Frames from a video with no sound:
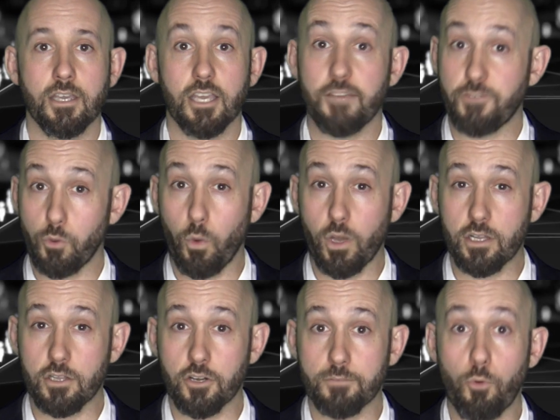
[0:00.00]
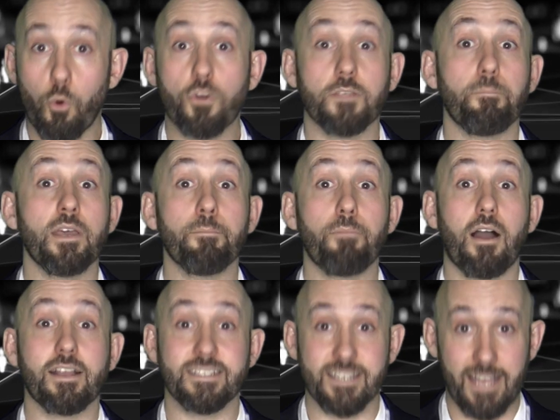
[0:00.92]
If you want to learn more, the
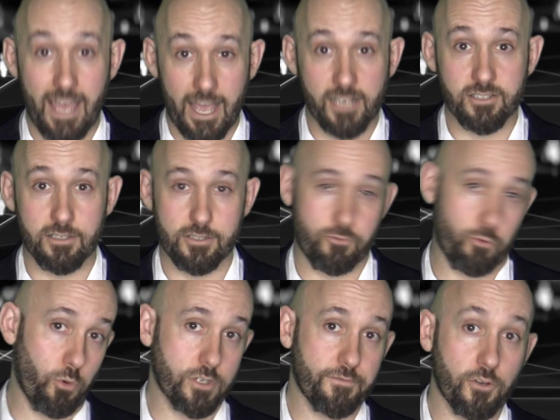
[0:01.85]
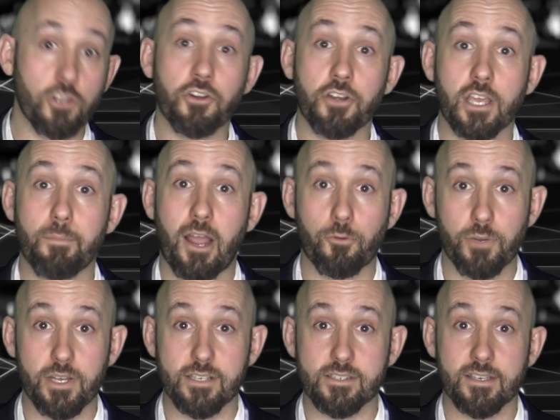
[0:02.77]
PMBOK is an excellent source for learning about
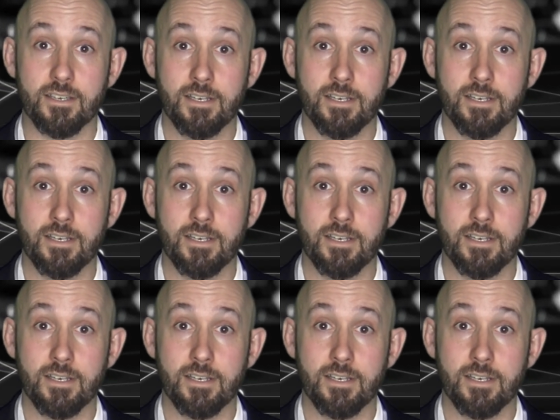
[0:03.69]
risk.